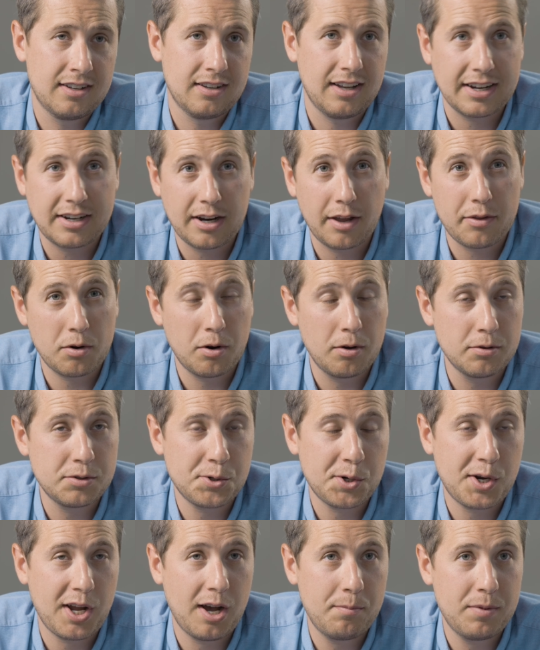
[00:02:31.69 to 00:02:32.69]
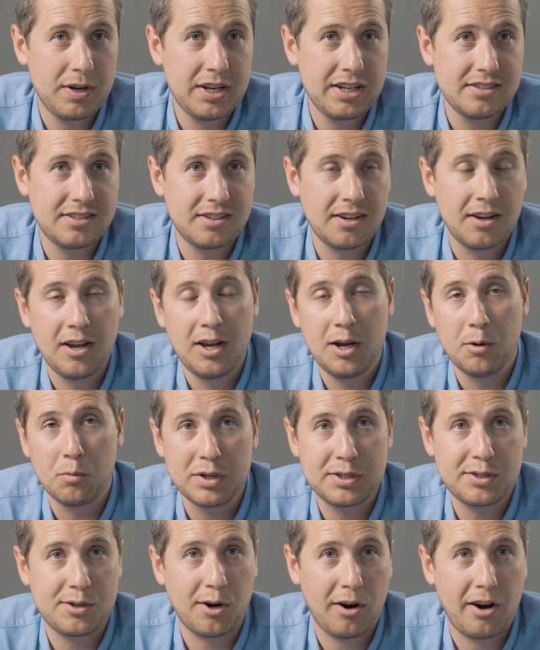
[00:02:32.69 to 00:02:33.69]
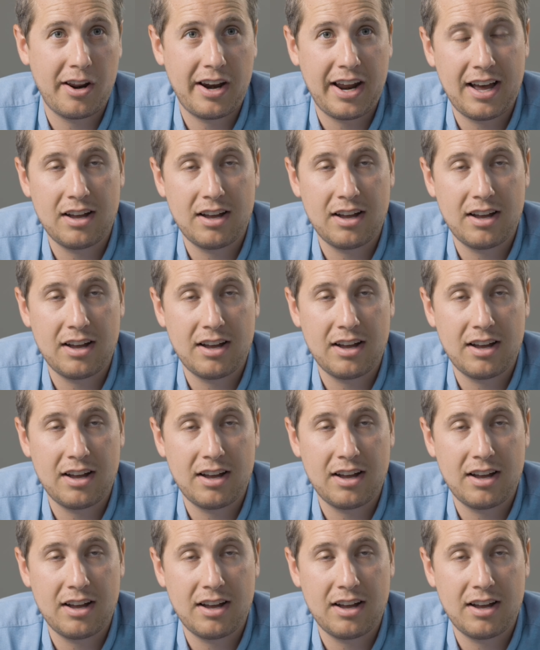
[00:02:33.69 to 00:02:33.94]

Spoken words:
Like other holster companies, we started